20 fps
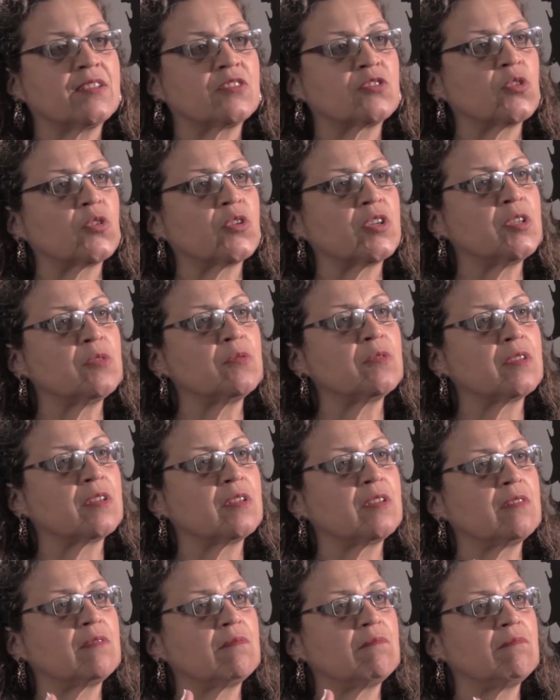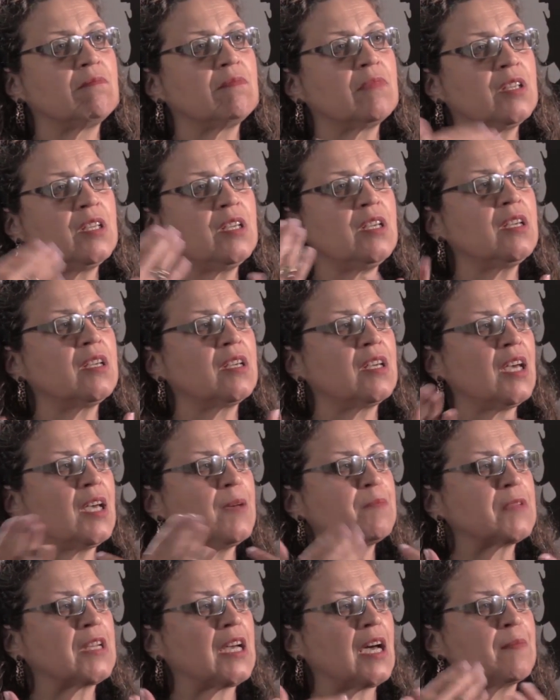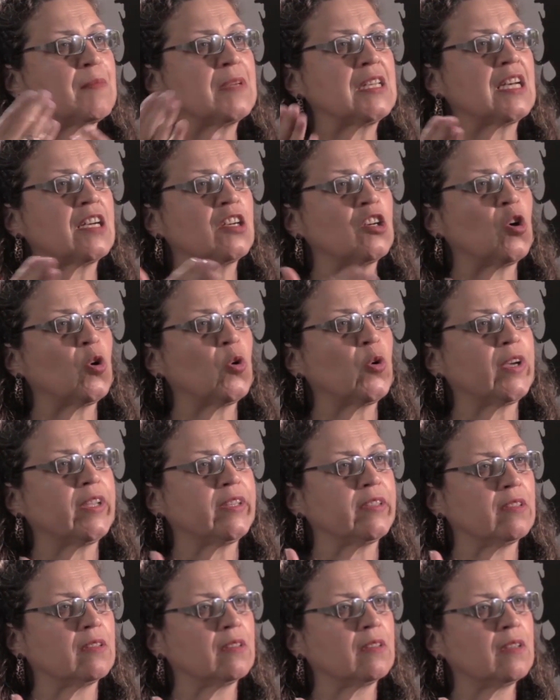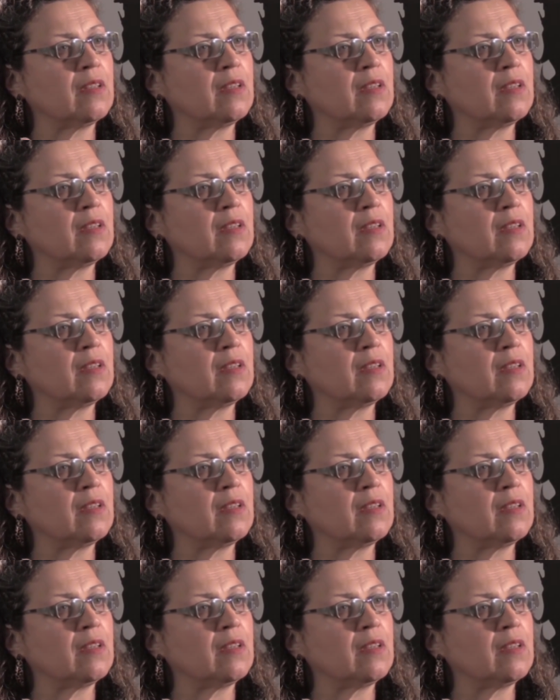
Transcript: So he he kept coming and going